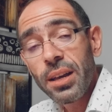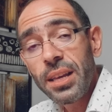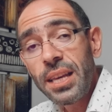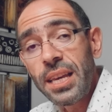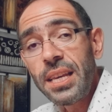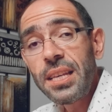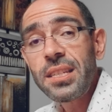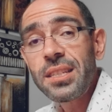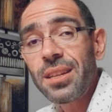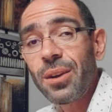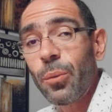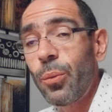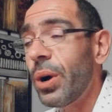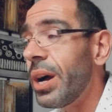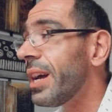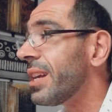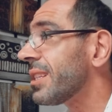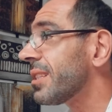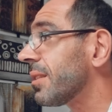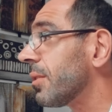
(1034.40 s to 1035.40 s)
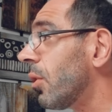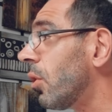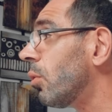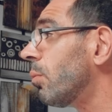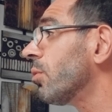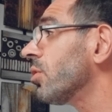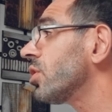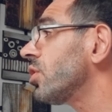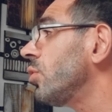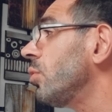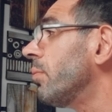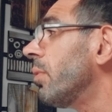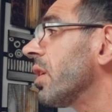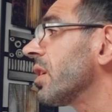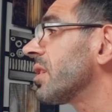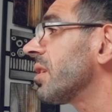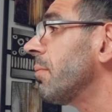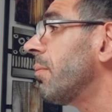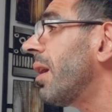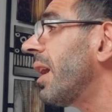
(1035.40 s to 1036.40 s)
east to west, almost
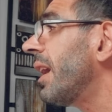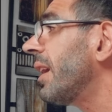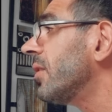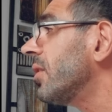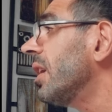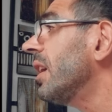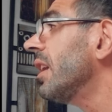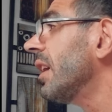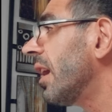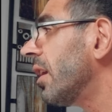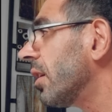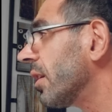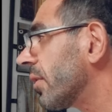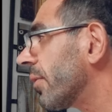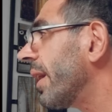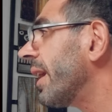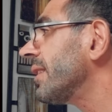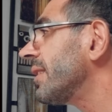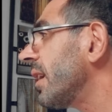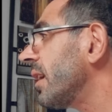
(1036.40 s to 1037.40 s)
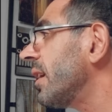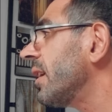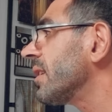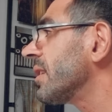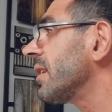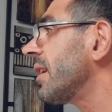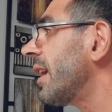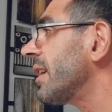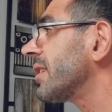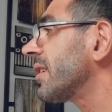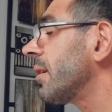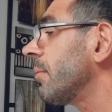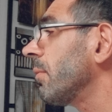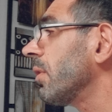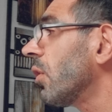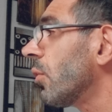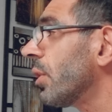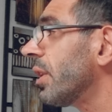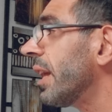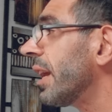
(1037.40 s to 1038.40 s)
$2 a mile. Granted, it is an ice cream
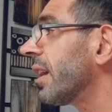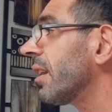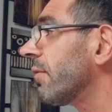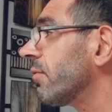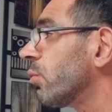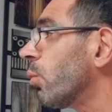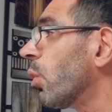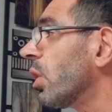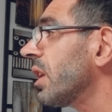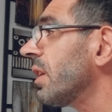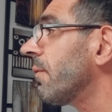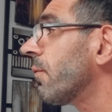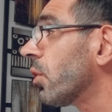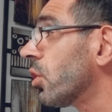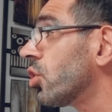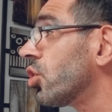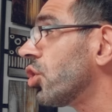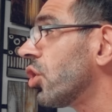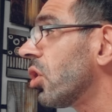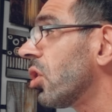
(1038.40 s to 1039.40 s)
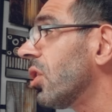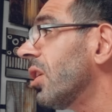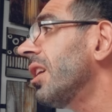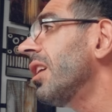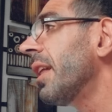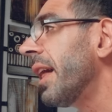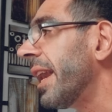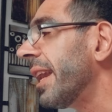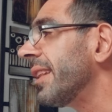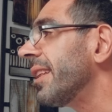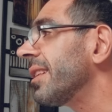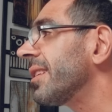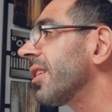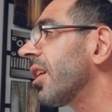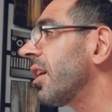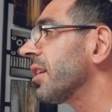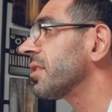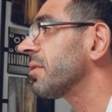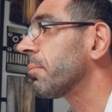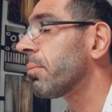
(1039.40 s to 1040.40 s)
loaded -20 for sure, and it did
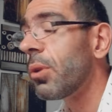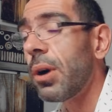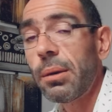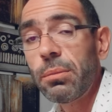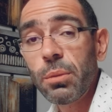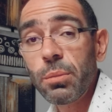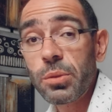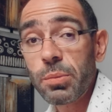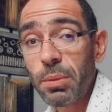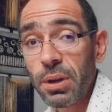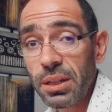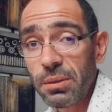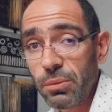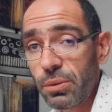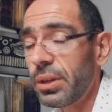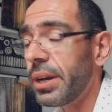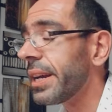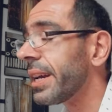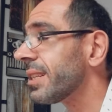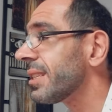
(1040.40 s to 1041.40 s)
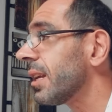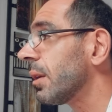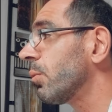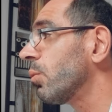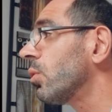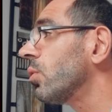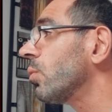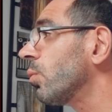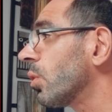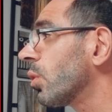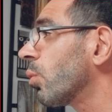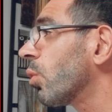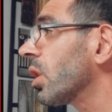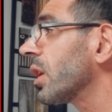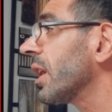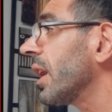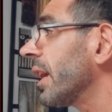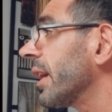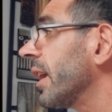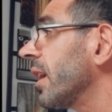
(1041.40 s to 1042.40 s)
cause some problems. But like I said, we're
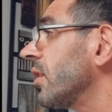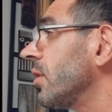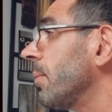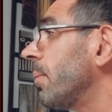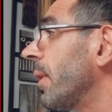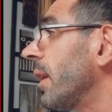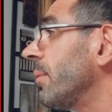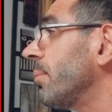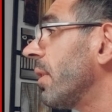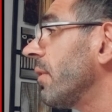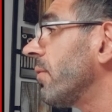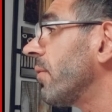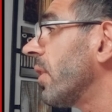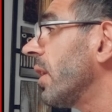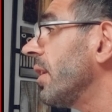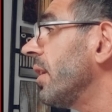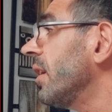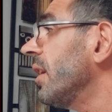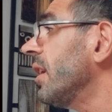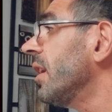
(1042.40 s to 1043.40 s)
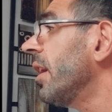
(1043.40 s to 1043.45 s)
working on getting you paid, my friend.